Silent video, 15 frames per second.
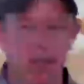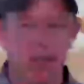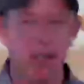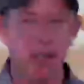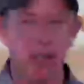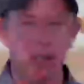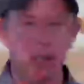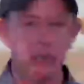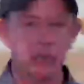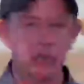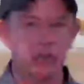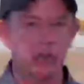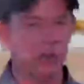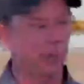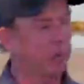knows
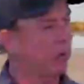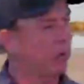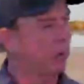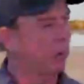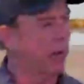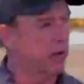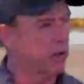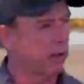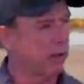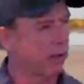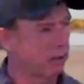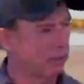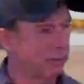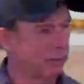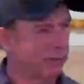your blood pressure.
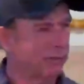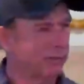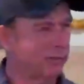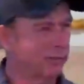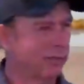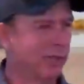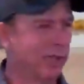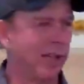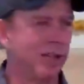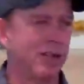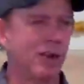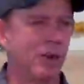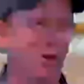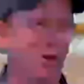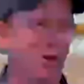He
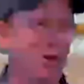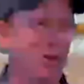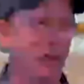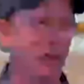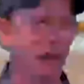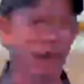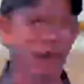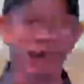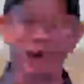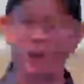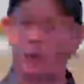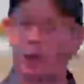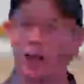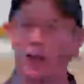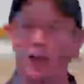knows how
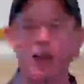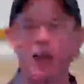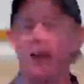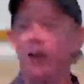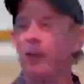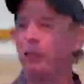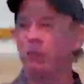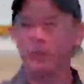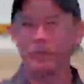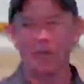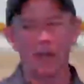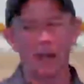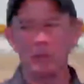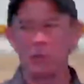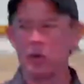many
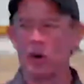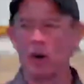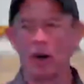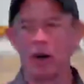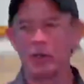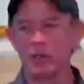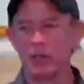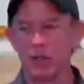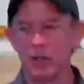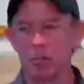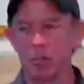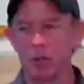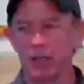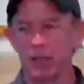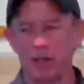times your heart is going to
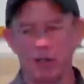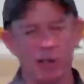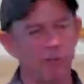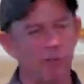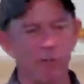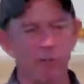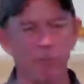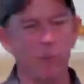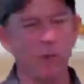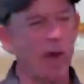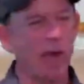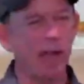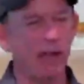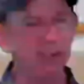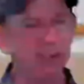beat, different from
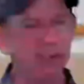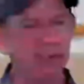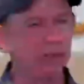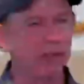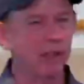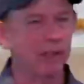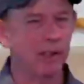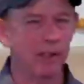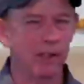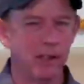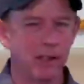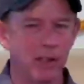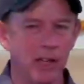mine. He